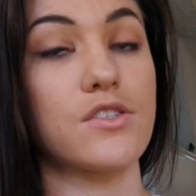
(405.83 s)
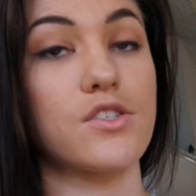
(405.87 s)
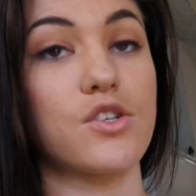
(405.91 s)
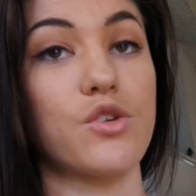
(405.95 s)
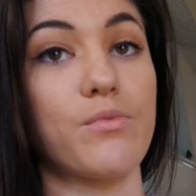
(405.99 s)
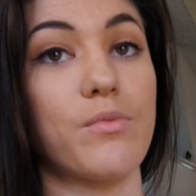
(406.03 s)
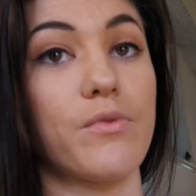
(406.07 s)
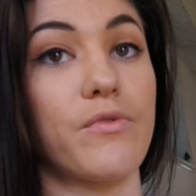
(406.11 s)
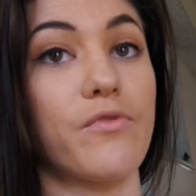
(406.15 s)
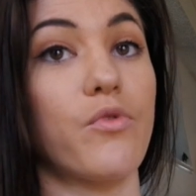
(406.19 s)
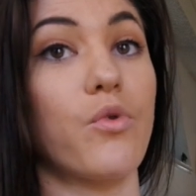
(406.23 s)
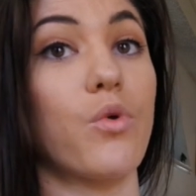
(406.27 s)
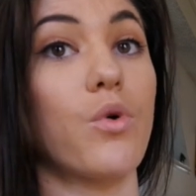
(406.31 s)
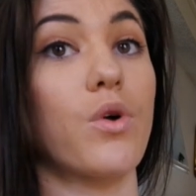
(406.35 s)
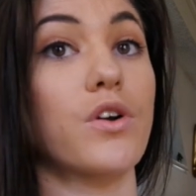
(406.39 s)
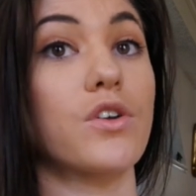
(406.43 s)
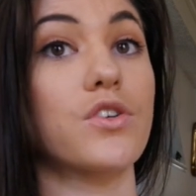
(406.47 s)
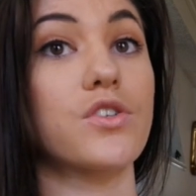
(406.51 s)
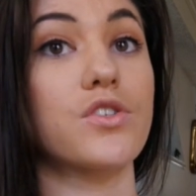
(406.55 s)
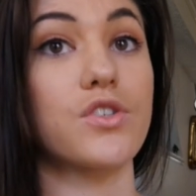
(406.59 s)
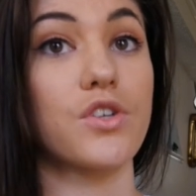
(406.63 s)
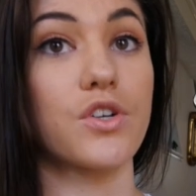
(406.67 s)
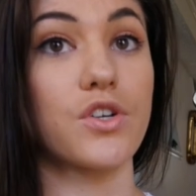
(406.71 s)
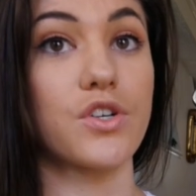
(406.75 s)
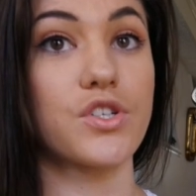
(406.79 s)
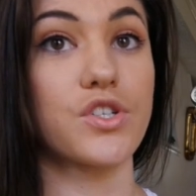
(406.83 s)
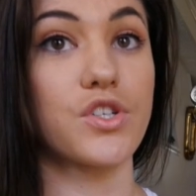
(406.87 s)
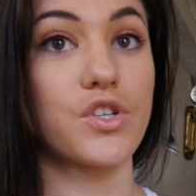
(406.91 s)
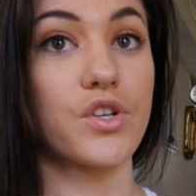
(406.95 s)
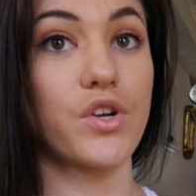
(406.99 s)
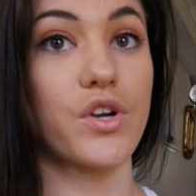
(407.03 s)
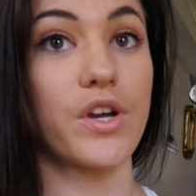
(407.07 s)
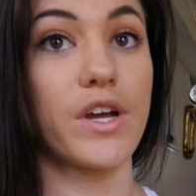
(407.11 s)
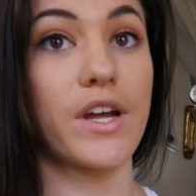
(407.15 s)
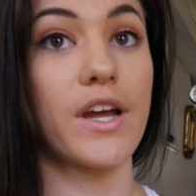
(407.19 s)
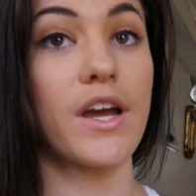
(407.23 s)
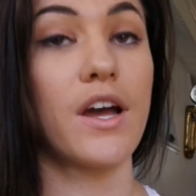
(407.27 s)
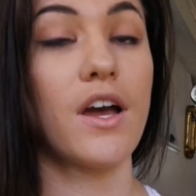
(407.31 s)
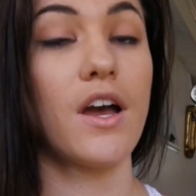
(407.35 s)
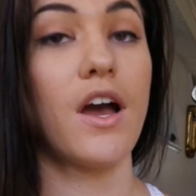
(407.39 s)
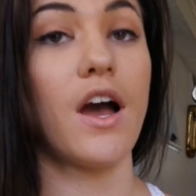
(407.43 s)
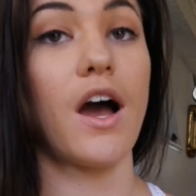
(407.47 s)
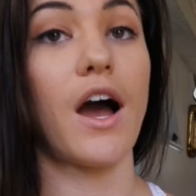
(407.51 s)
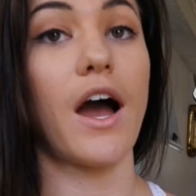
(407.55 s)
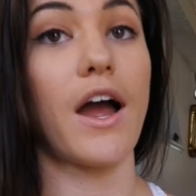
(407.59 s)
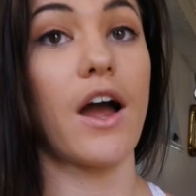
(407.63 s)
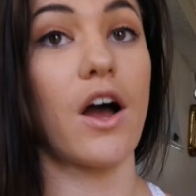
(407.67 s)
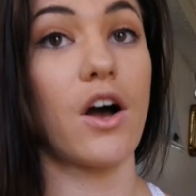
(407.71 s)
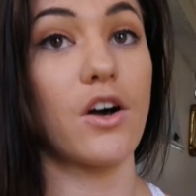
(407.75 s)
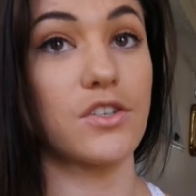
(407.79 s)
So before surgery,
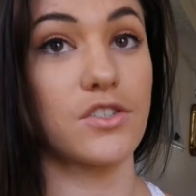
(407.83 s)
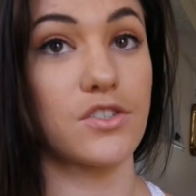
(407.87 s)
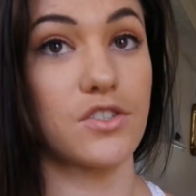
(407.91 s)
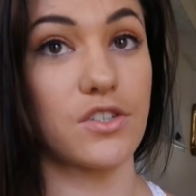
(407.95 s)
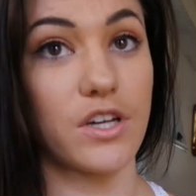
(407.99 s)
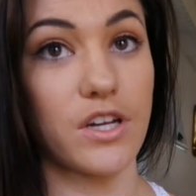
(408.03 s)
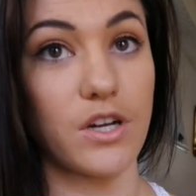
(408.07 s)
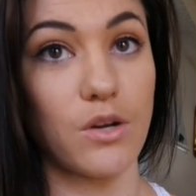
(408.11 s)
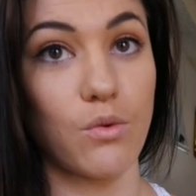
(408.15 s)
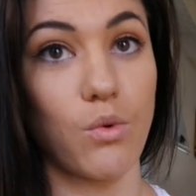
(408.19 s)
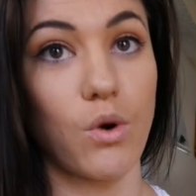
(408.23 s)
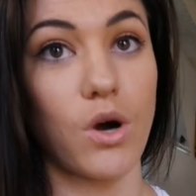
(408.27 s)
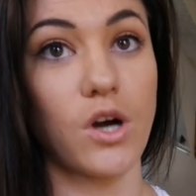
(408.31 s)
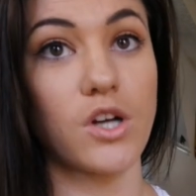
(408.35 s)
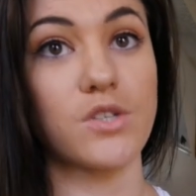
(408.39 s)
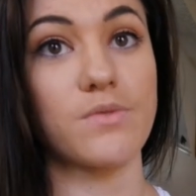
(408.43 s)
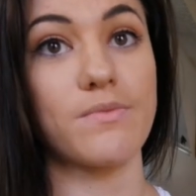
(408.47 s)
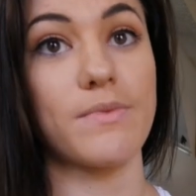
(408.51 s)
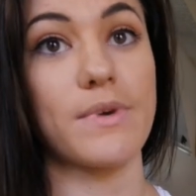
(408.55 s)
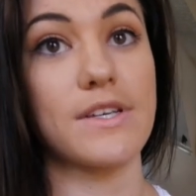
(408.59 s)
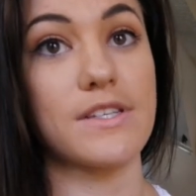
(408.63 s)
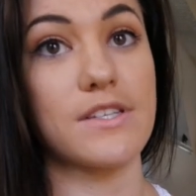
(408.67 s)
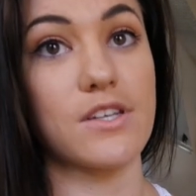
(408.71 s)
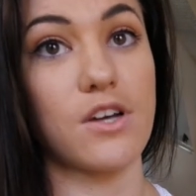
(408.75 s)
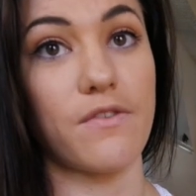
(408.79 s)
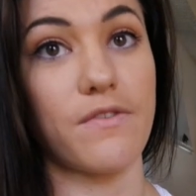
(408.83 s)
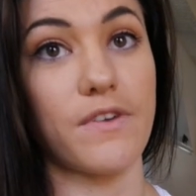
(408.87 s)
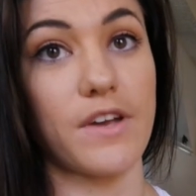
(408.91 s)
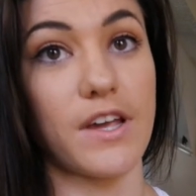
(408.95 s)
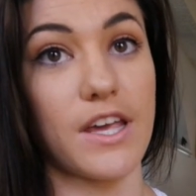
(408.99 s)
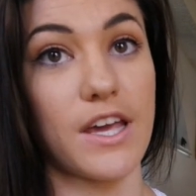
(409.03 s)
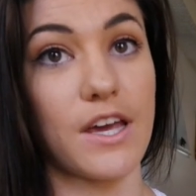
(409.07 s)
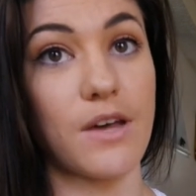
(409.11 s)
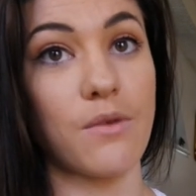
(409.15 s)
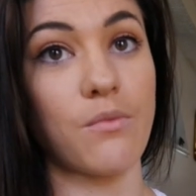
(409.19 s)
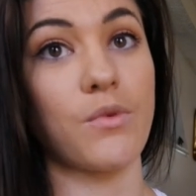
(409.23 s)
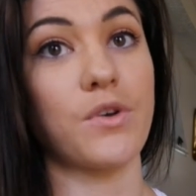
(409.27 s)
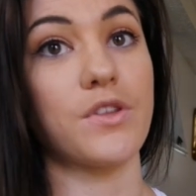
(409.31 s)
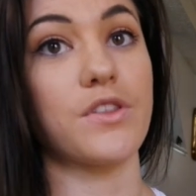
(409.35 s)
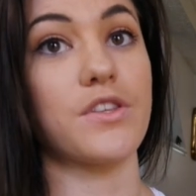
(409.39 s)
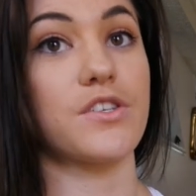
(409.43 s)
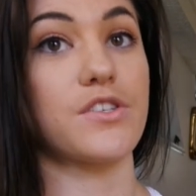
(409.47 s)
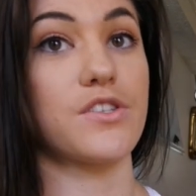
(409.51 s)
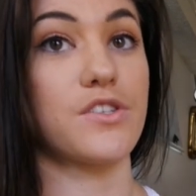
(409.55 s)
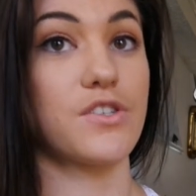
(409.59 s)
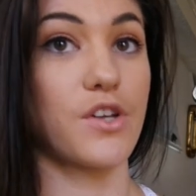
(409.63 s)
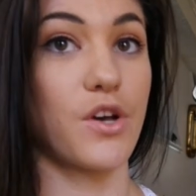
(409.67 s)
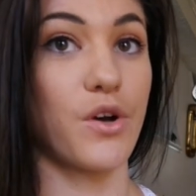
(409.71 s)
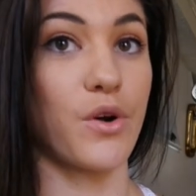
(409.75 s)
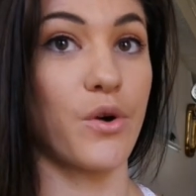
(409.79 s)
I also need to wash myself again with the
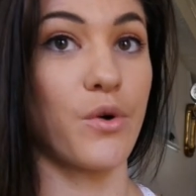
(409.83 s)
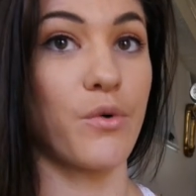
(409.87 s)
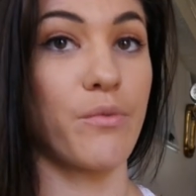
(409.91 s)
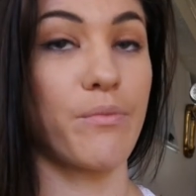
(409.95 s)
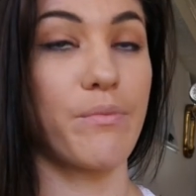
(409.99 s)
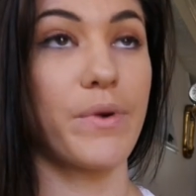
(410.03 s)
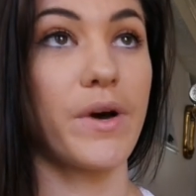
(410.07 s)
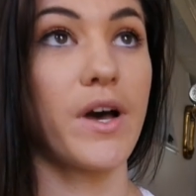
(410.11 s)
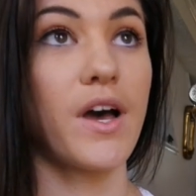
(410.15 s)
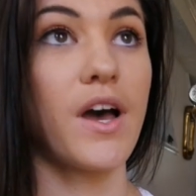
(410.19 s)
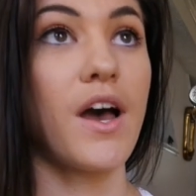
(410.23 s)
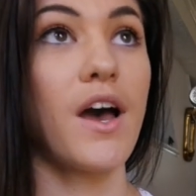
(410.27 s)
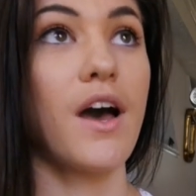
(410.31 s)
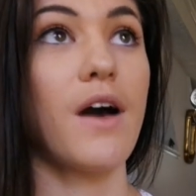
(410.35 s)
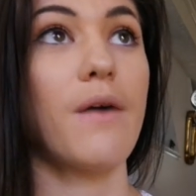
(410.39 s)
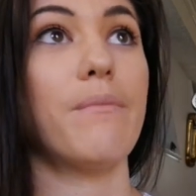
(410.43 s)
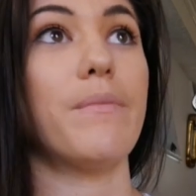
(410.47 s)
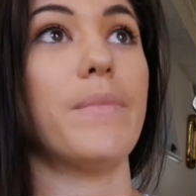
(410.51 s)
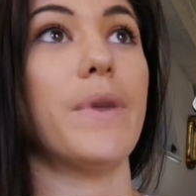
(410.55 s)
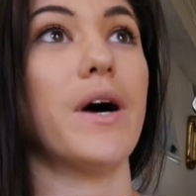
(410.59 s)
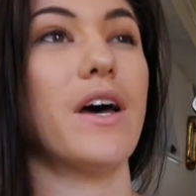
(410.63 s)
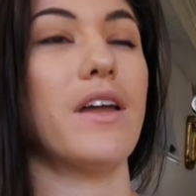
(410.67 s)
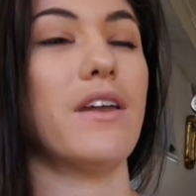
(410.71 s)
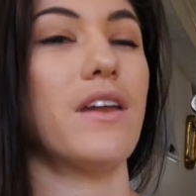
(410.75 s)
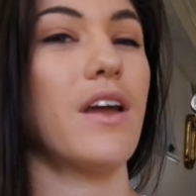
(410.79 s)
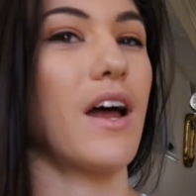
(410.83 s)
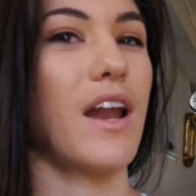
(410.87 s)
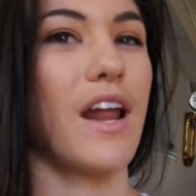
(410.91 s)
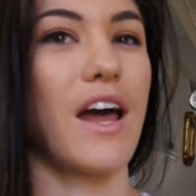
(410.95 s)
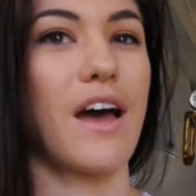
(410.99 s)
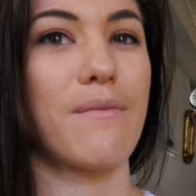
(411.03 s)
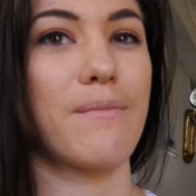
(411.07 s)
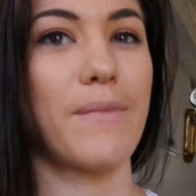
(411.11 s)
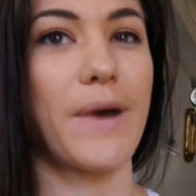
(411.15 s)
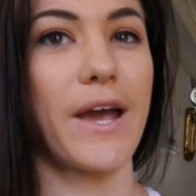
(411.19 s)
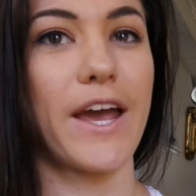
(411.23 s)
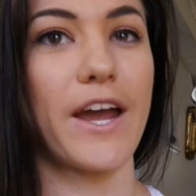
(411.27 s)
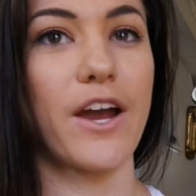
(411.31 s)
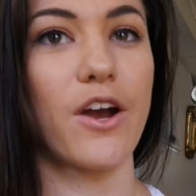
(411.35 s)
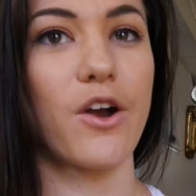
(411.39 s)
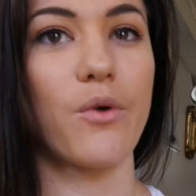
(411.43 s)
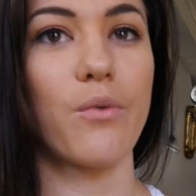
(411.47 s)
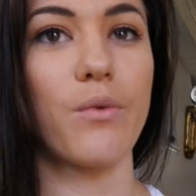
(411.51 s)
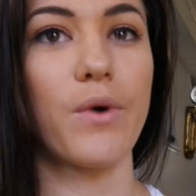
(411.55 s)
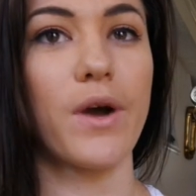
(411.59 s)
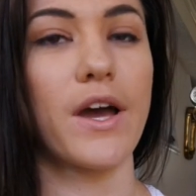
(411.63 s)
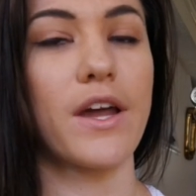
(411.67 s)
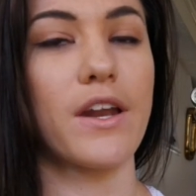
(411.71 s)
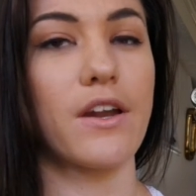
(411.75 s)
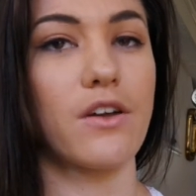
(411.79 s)
soap, but not have my hair
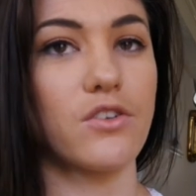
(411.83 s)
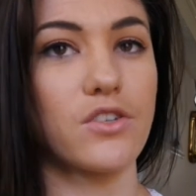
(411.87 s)
wet.